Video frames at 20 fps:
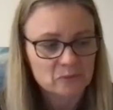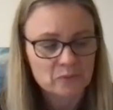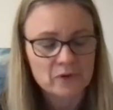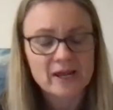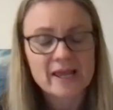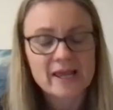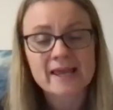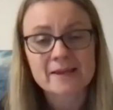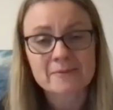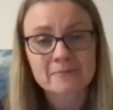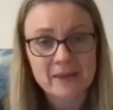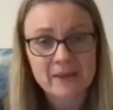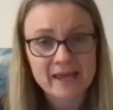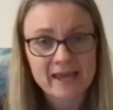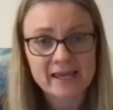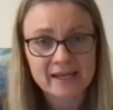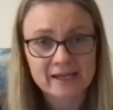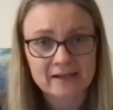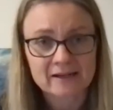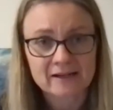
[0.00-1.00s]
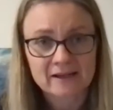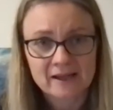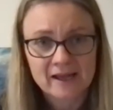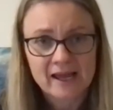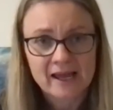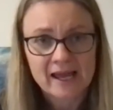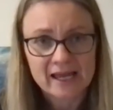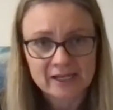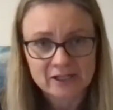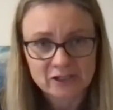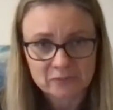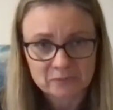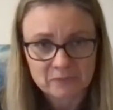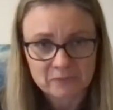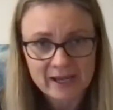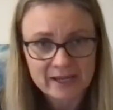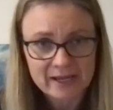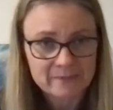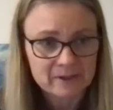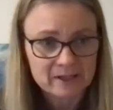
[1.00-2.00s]
pen and your
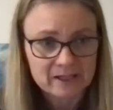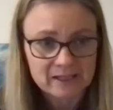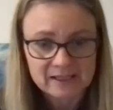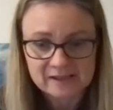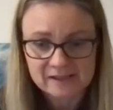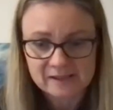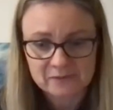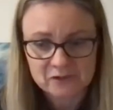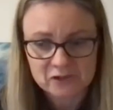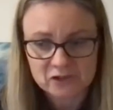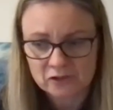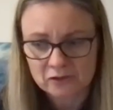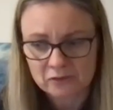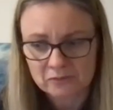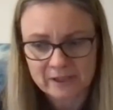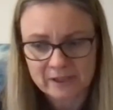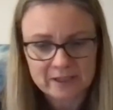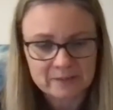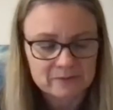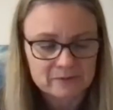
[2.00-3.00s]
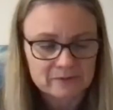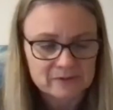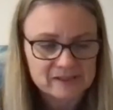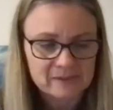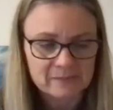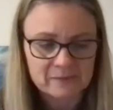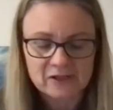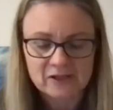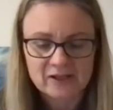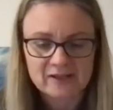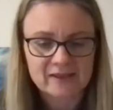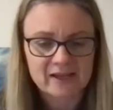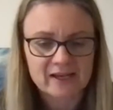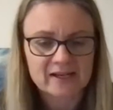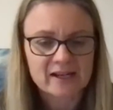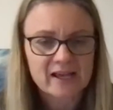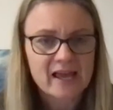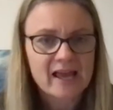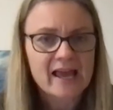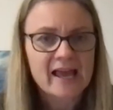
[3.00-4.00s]
paper, get some journal paper or something like
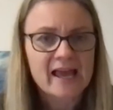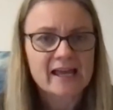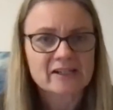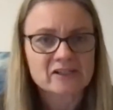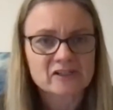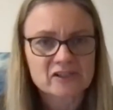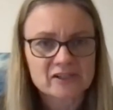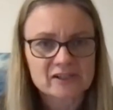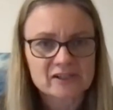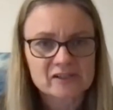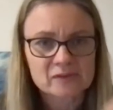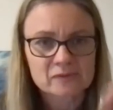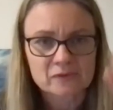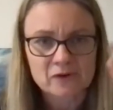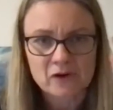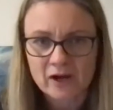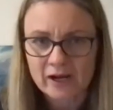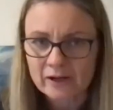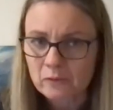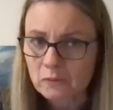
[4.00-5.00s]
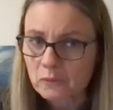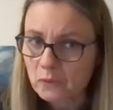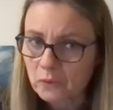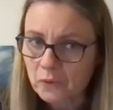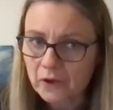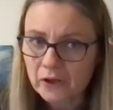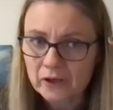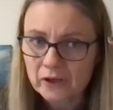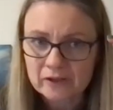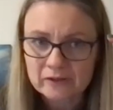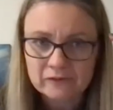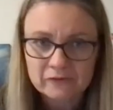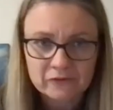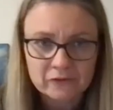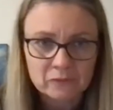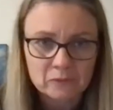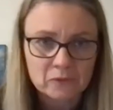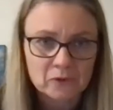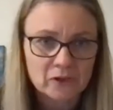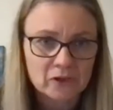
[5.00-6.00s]
that, and just write word
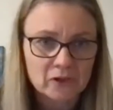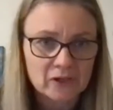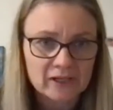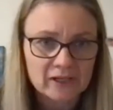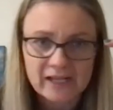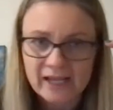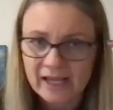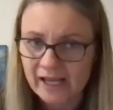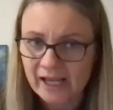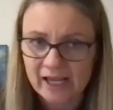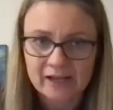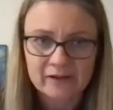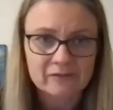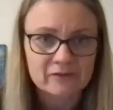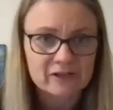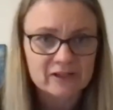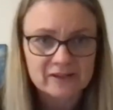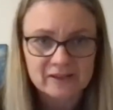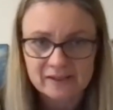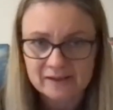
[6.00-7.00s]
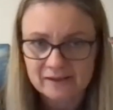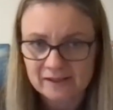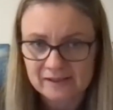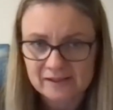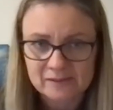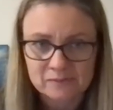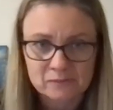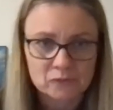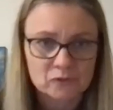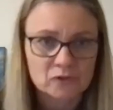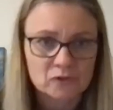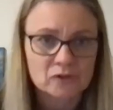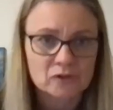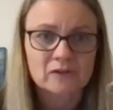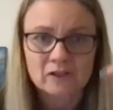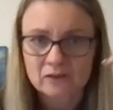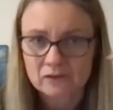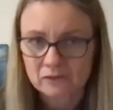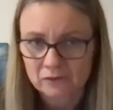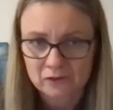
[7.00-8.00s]
for word everything that's
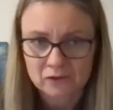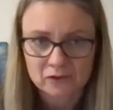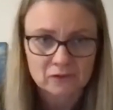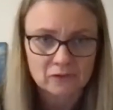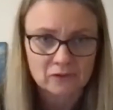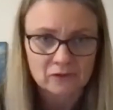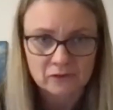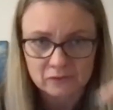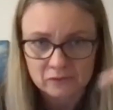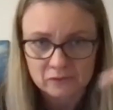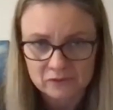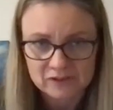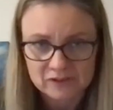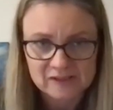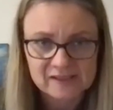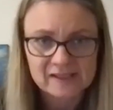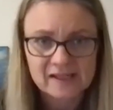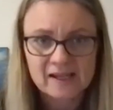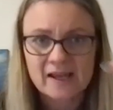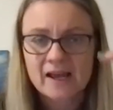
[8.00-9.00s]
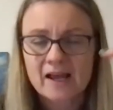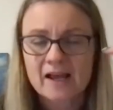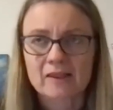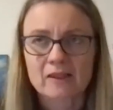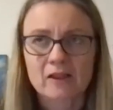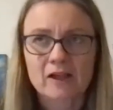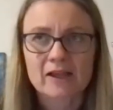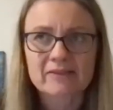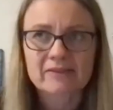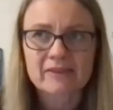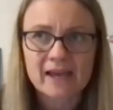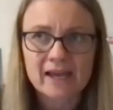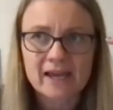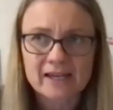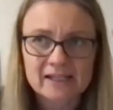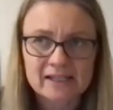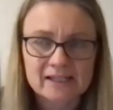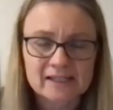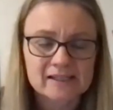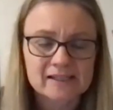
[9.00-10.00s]
moving through your thoughts. Like
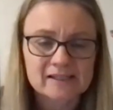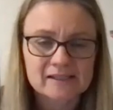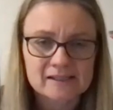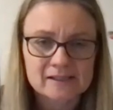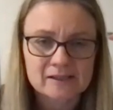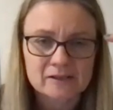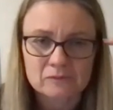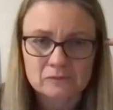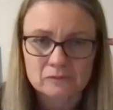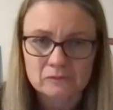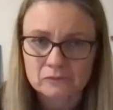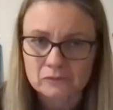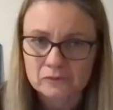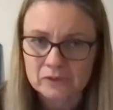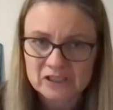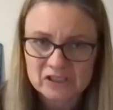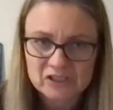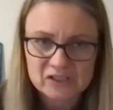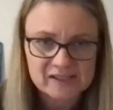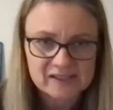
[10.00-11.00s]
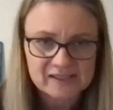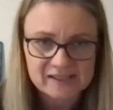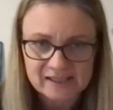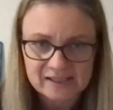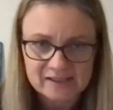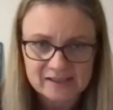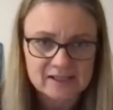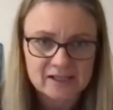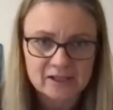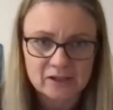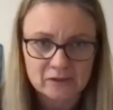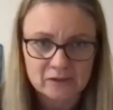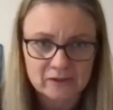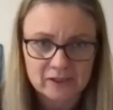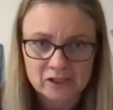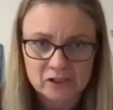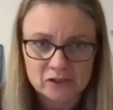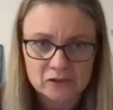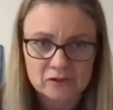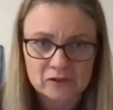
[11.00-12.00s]
that is the richest intel
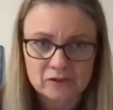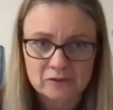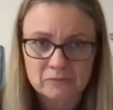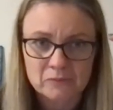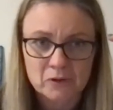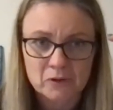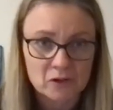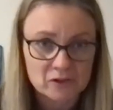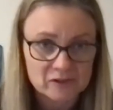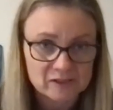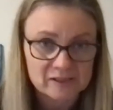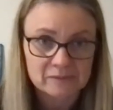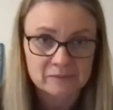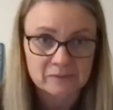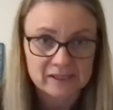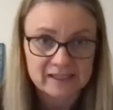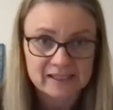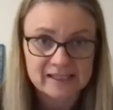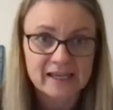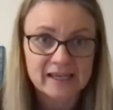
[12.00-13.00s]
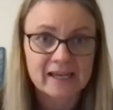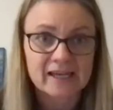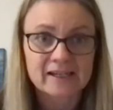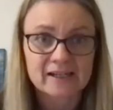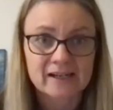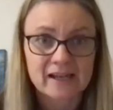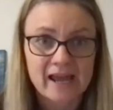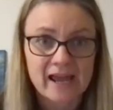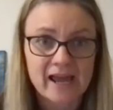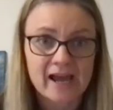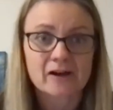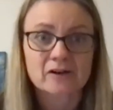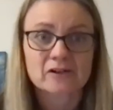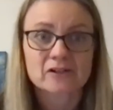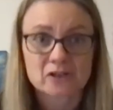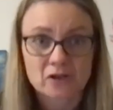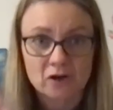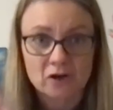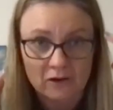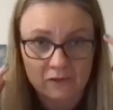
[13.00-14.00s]
that you could possibly get
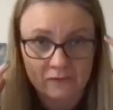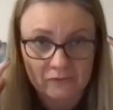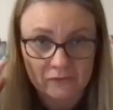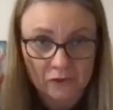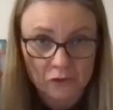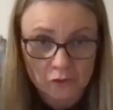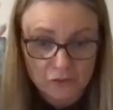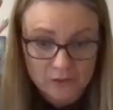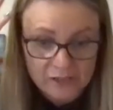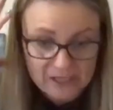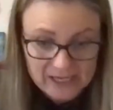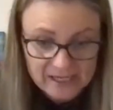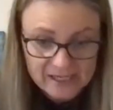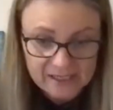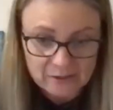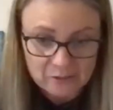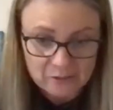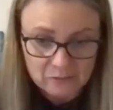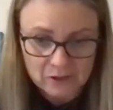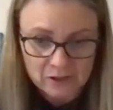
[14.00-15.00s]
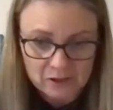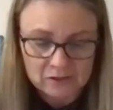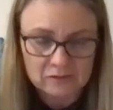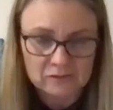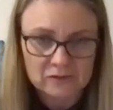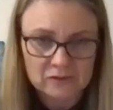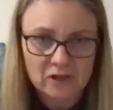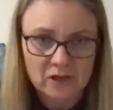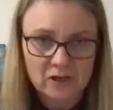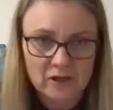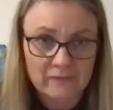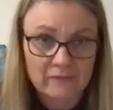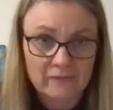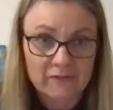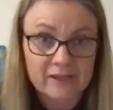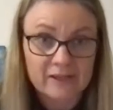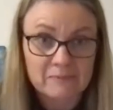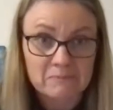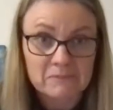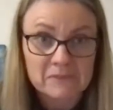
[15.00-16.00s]
out of your inner world, of
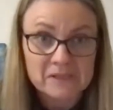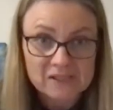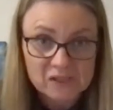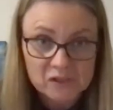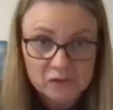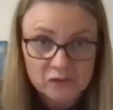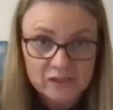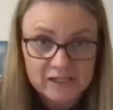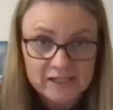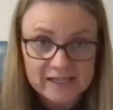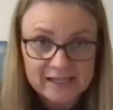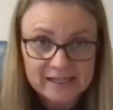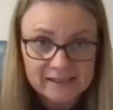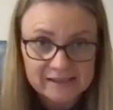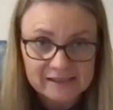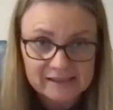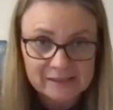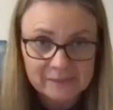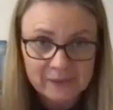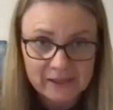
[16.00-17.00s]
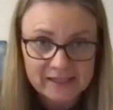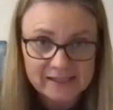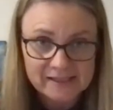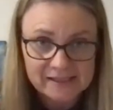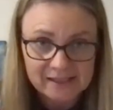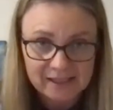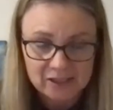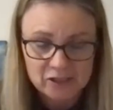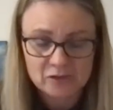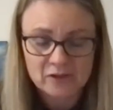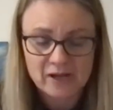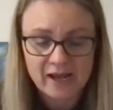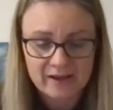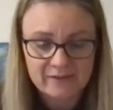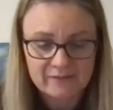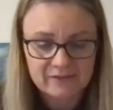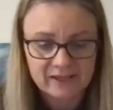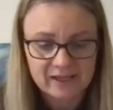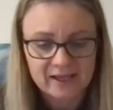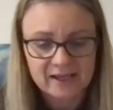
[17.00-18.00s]
that mystery hidden space that you
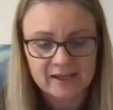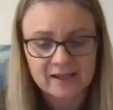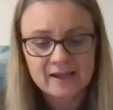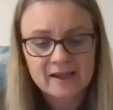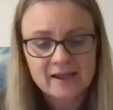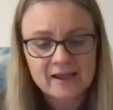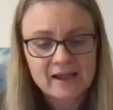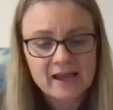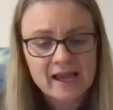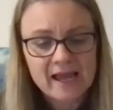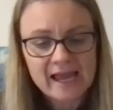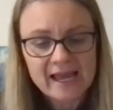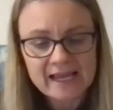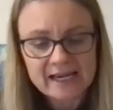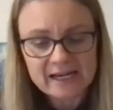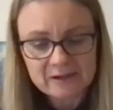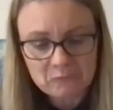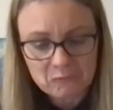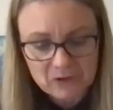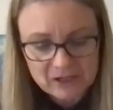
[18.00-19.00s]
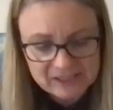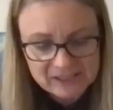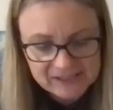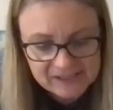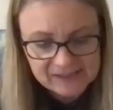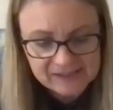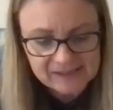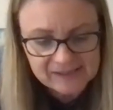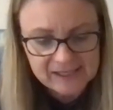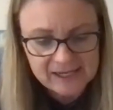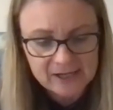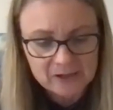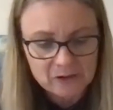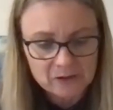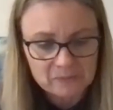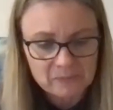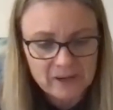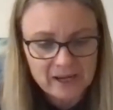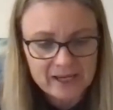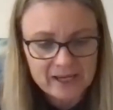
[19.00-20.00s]
have there. And once it's down
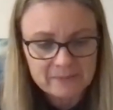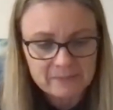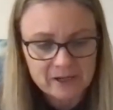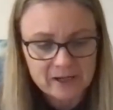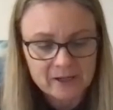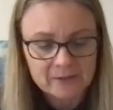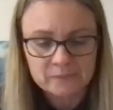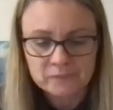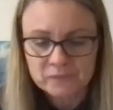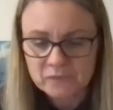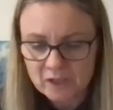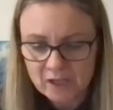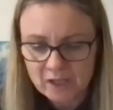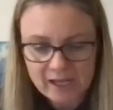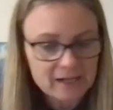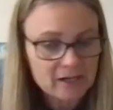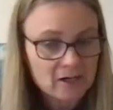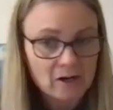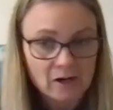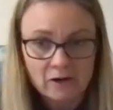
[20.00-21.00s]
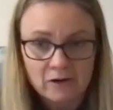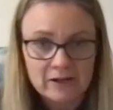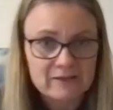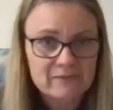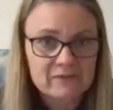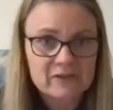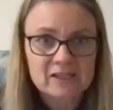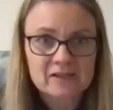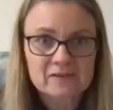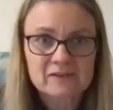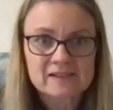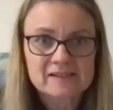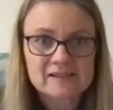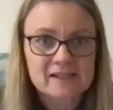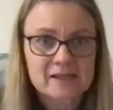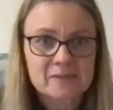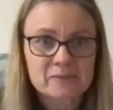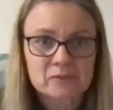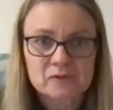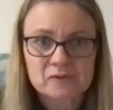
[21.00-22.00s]
on paper, and I even give
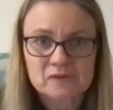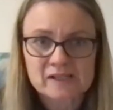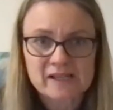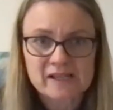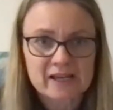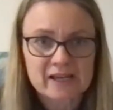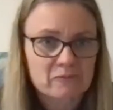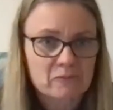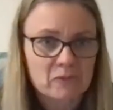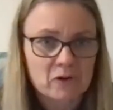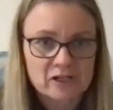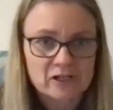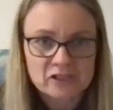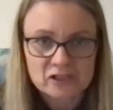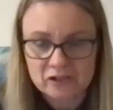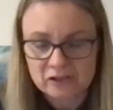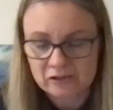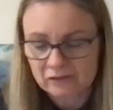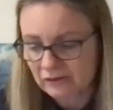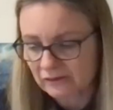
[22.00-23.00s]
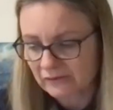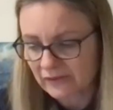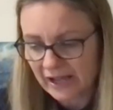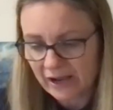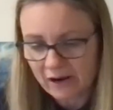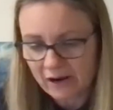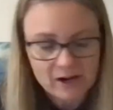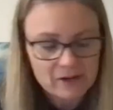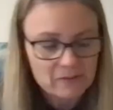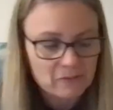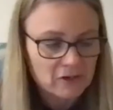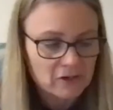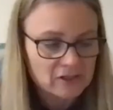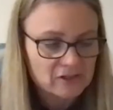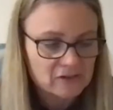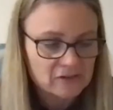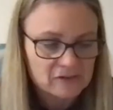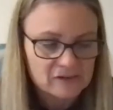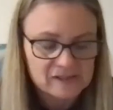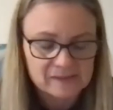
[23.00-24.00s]
examples out of my journal of how I worked
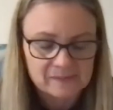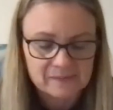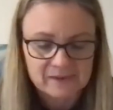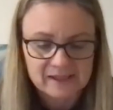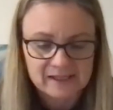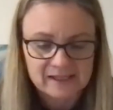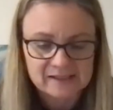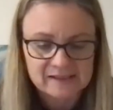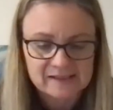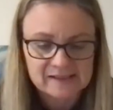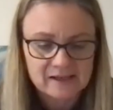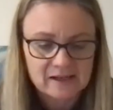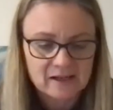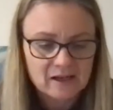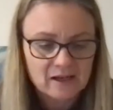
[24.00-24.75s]
through some things,